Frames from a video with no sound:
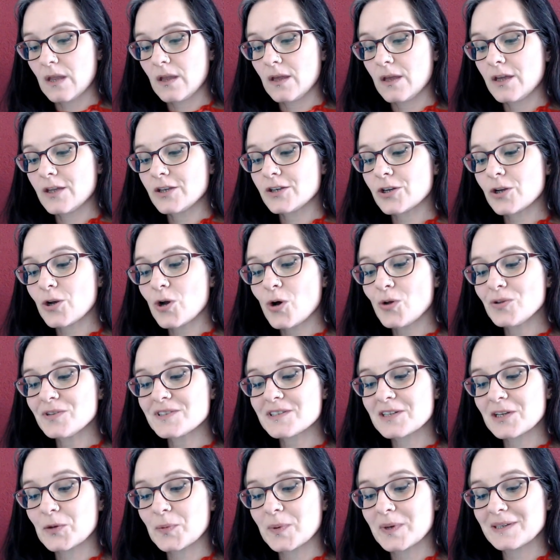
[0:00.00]
The
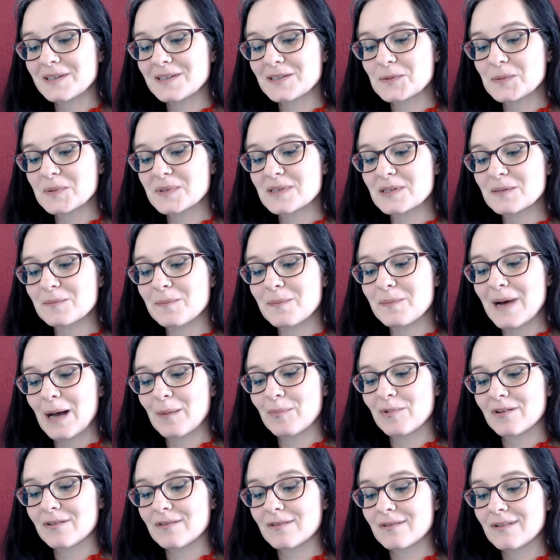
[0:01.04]
consequence was a
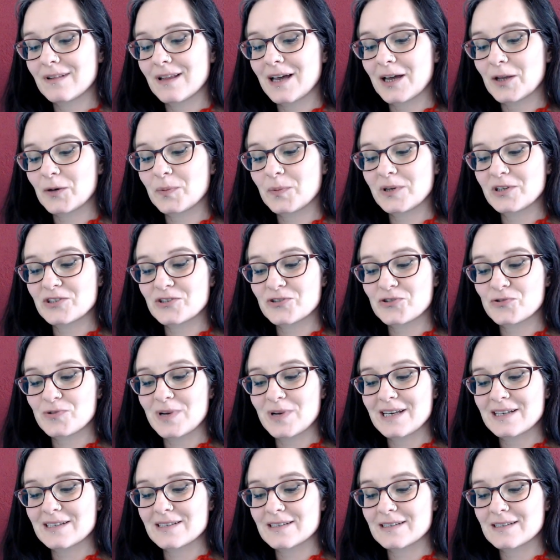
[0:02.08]
babble at which
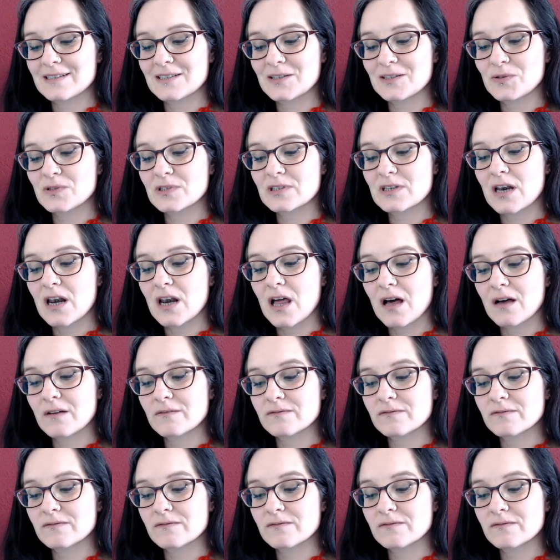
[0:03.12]
strangers used to laugh,